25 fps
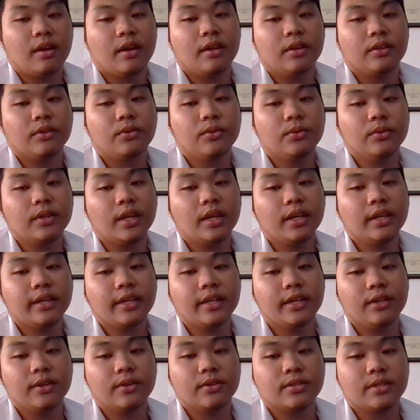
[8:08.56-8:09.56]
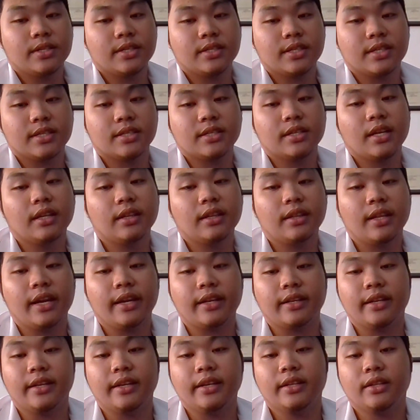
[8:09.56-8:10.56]
Tooth ankylosis is not
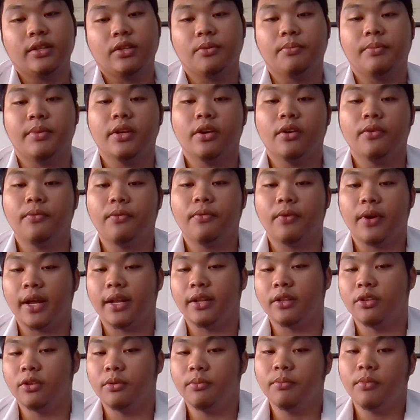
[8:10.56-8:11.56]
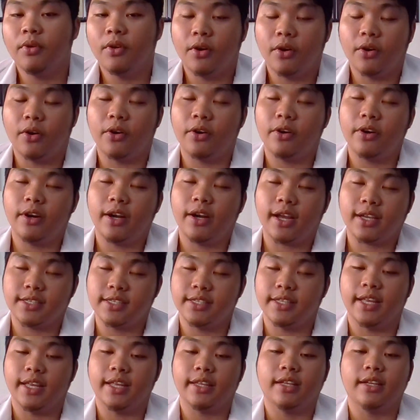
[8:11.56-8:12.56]
likely to be of random or
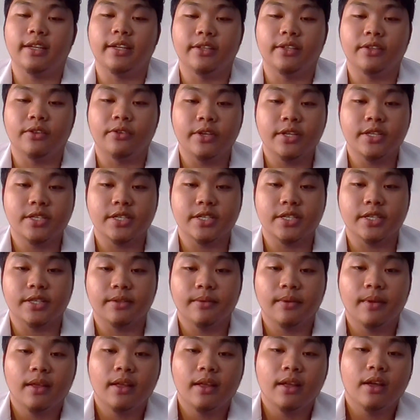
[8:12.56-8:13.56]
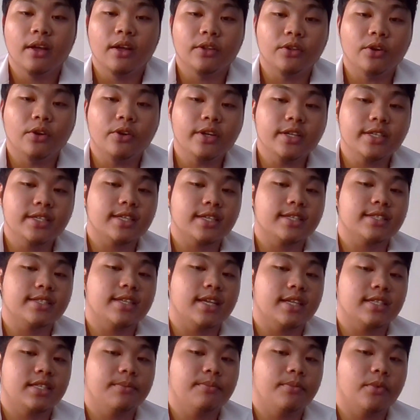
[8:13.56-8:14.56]
accidental in origin, nor is
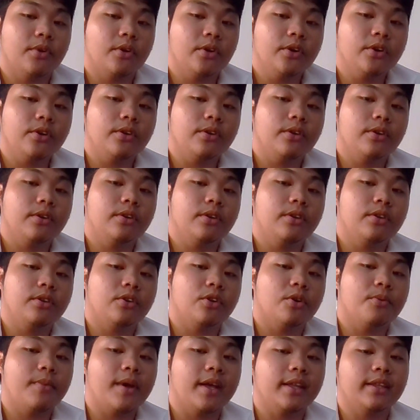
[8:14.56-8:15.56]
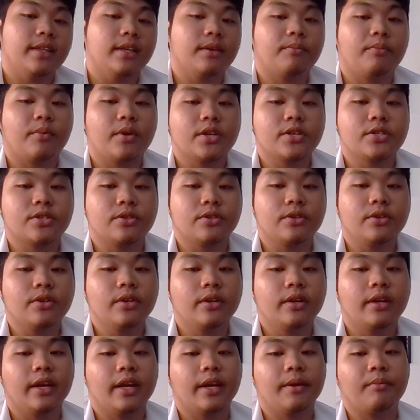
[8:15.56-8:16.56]
excessive or traumatic pressure
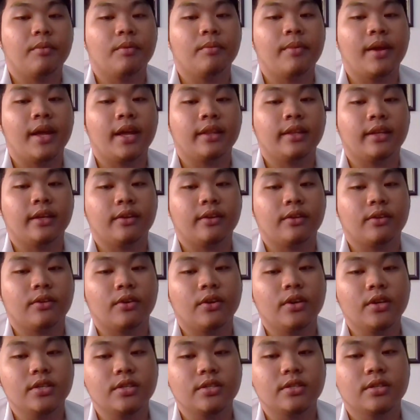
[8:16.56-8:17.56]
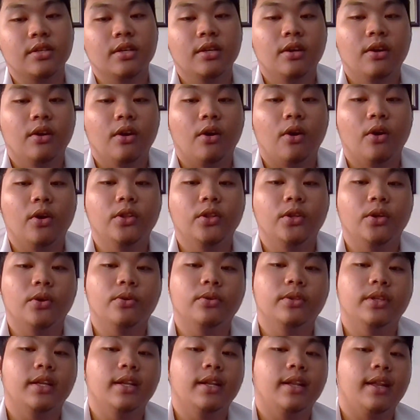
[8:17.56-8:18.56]
a problematic cause. Although
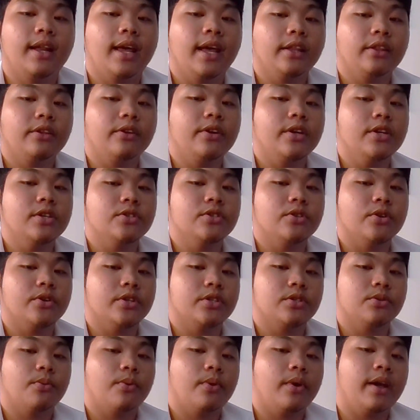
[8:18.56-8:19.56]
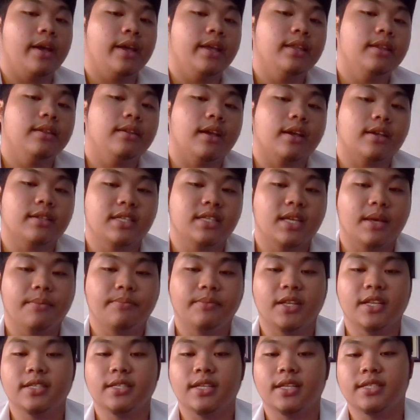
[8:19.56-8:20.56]
the latter enjoys wide
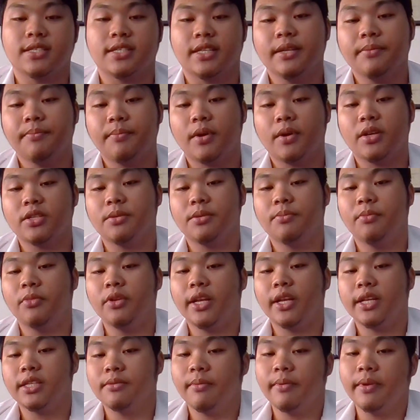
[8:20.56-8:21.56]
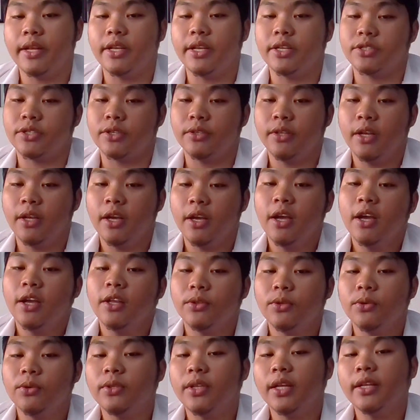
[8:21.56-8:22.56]
acceptance as a possible explanation,
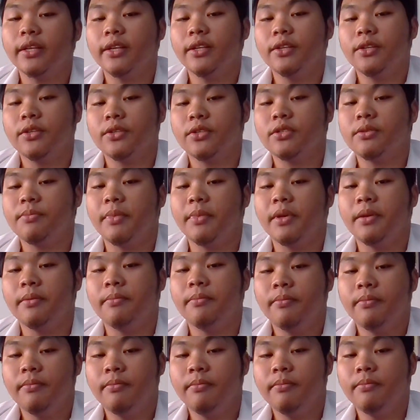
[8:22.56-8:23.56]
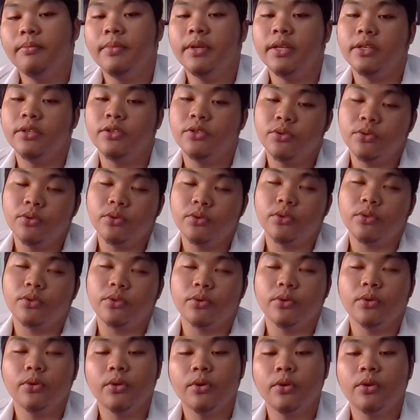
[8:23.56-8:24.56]
tooth ankylosis may be due
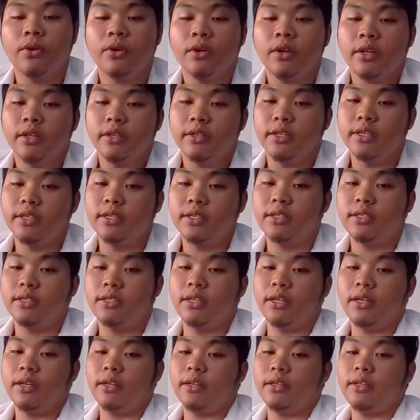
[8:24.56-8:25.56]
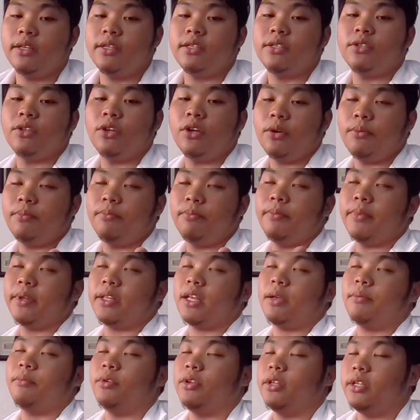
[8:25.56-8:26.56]
to disturbed
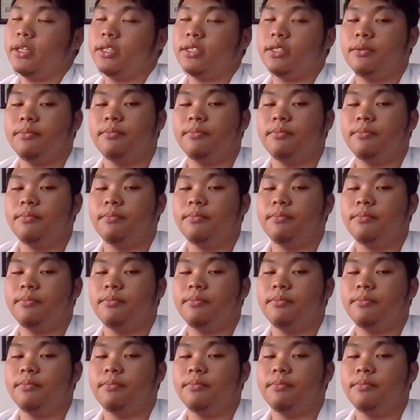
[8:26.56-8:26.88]
metabolism.